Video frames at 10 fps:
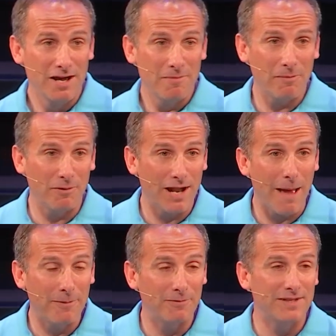Remember what
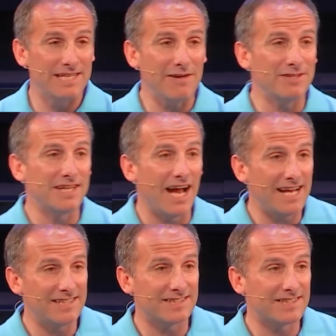happened when David
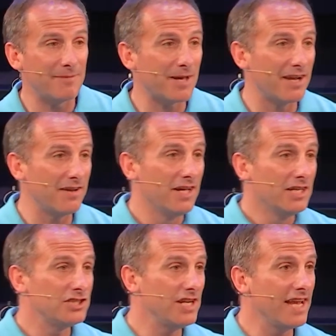died? The same kind of
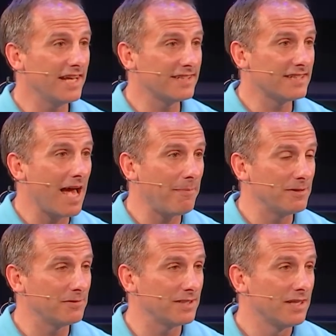shenanigans
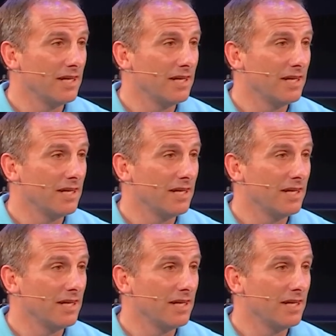happened with